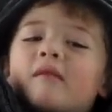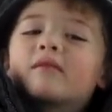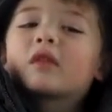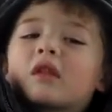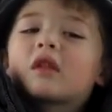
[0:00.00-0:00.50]

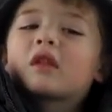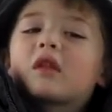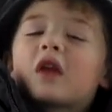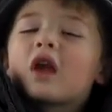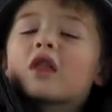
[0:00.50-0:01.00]
Why?
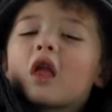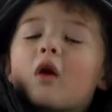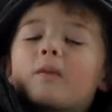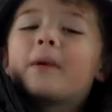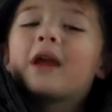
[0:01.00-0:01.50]
Cause
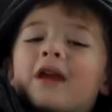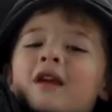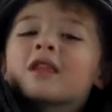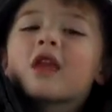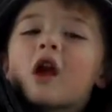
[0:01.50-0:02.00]
our
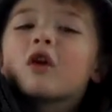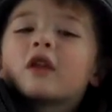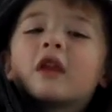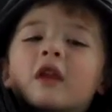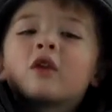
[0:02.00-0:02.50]
pants
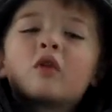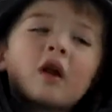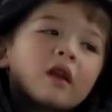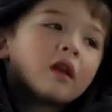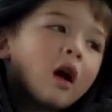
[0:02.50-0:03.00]
they didn't want
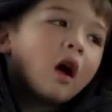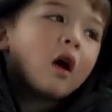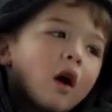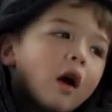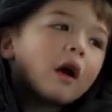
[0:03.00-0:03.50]

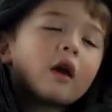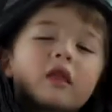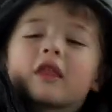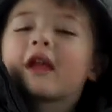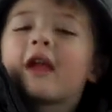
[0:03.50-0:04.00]
us
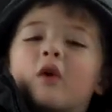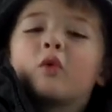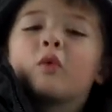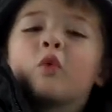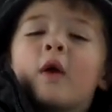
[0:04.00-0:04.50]
to get
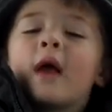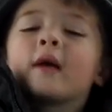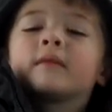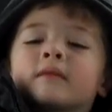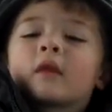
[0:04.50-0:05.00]
wet
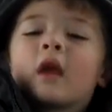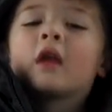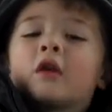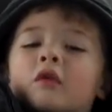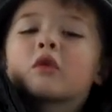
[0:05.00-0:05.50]
and
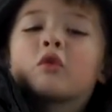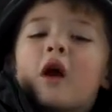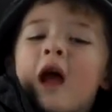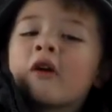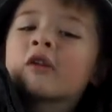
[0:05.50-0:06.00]
it was
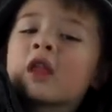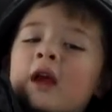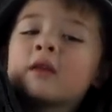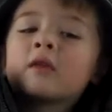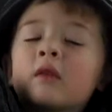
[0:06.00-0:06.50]
wet
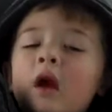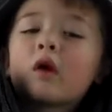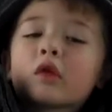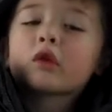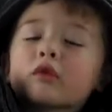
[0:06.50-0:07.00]
outside and
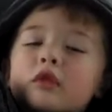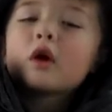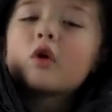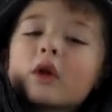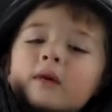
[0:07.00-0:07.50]
also
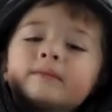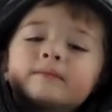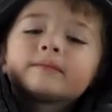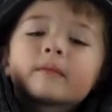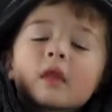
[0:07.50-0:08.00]
snowy.
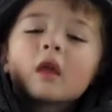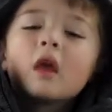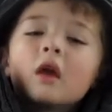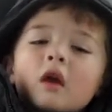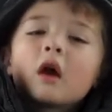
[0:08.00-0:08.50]

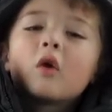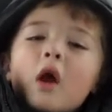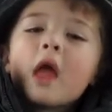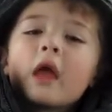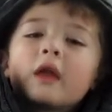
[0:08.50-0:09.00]

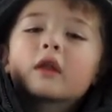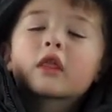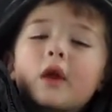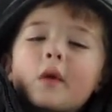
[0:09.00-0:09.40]
Yeah?